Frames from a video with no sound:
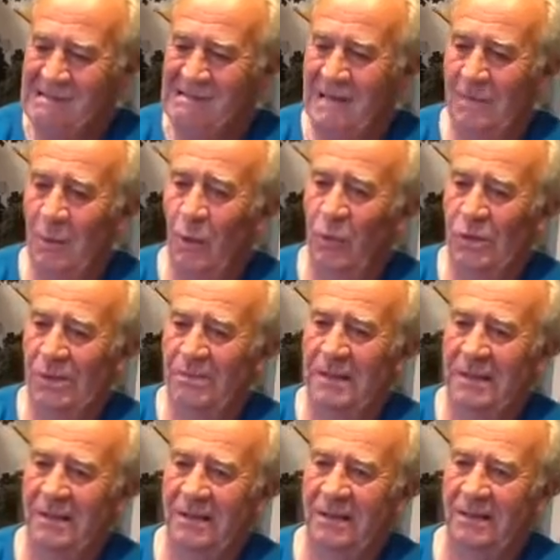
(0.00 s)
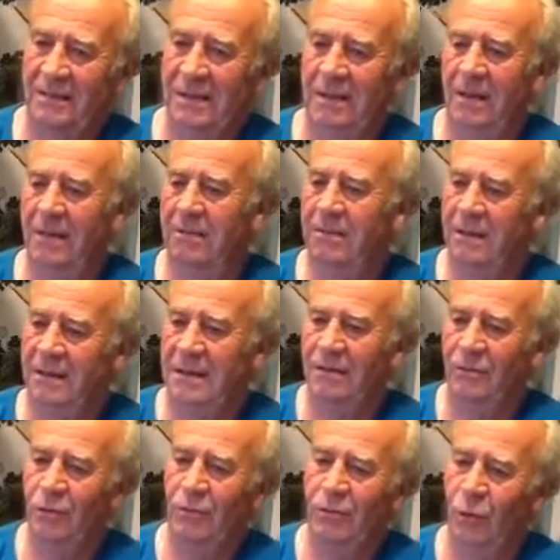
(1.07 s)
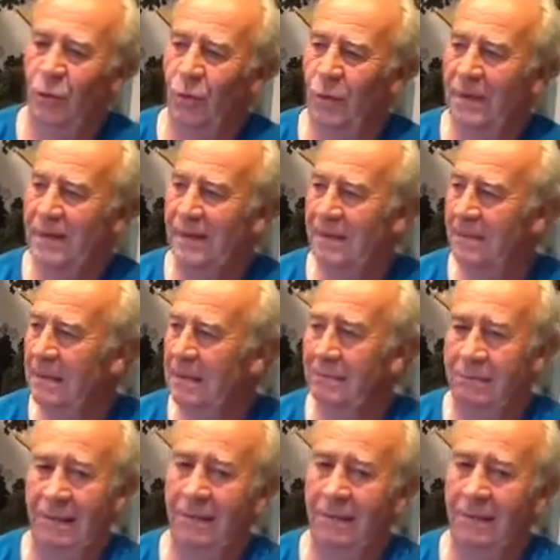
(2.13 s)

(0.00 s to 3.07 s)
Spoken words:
I'm always being the same. I need to do more with that, but